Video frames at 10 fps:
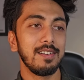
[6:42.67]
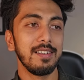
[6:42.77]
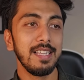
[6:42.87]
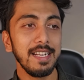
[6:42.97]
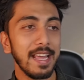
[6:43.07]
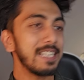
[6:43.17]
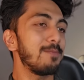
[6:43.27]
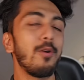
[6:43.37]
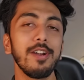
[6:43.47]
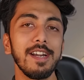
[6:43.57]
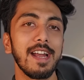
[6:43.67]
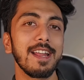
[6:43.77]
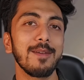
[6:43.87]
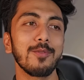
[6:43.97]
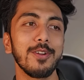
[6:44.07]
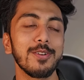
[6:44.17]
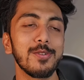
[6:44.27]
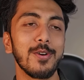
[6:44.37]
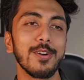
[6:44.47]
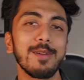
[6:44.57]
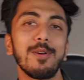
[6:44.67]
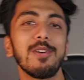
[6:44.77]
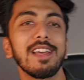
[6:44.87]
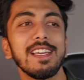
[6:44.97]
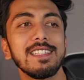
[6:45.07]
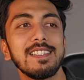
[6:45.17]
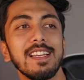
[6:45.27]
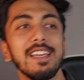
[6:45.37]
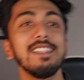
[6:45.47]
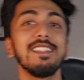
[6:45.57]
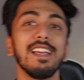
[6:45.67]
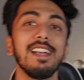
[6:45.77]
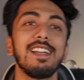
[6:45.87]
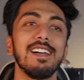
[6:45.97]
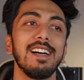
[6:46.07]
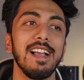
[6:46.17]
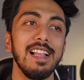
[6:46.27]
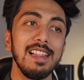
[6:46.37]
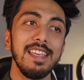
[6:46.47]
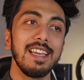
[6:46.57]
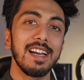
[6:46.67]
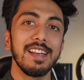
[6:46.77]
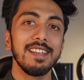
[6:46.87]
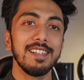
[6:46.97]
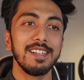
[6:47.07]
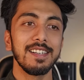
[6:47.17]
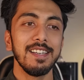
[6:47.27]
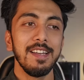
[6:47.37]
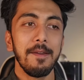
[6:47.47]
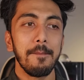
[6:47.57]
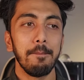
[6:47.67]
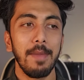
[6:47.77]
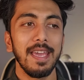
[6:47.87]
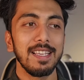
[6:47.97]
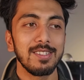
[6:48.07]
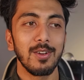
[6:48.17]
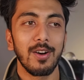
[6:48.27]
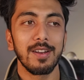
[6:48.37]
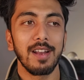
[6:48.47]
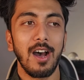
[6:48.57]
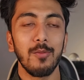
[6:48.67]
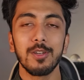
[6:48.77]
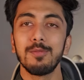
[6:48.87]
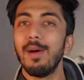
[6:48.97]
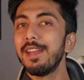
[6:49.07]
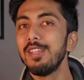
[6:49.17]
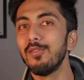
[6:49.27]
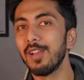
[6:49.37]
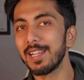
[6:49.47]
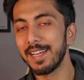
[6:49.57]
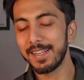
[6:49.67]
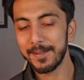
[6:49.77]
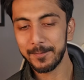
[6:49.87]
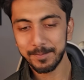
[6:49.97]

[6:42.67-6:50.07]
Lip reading: The next point that I'm going to talk about is it a healthy career based on how much money you will get?